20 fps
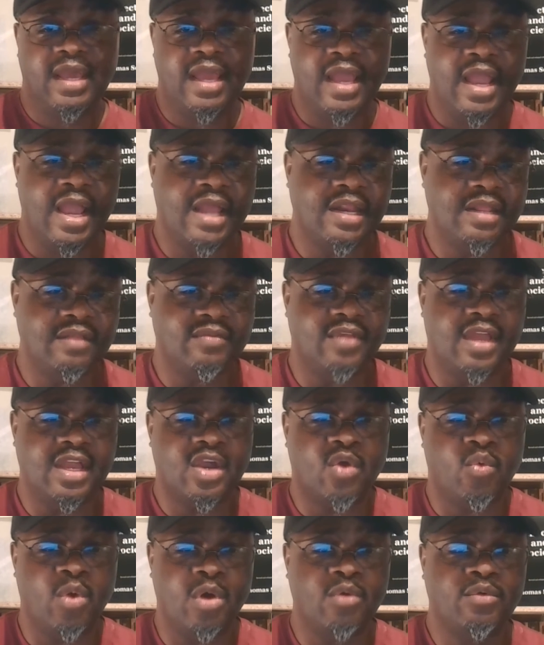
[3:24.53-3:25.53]
adding
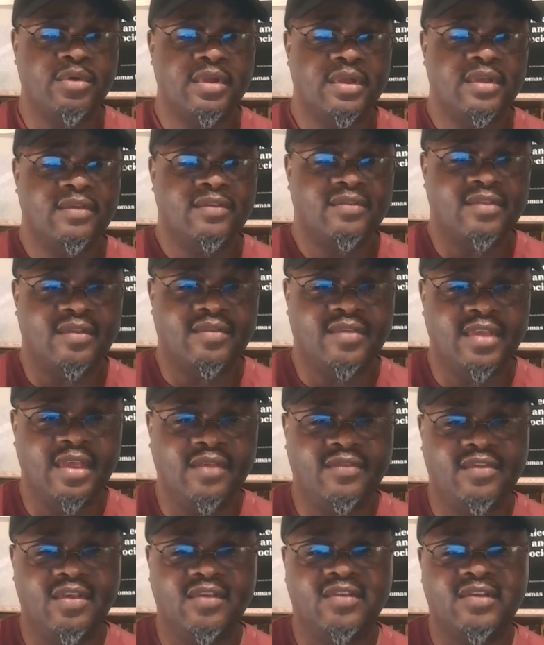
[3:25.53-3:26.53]
that, quote,
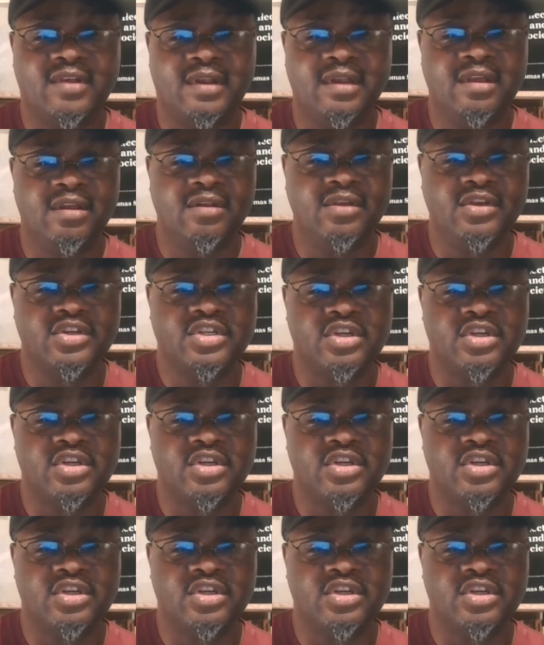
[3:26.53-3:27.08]
statistics clearly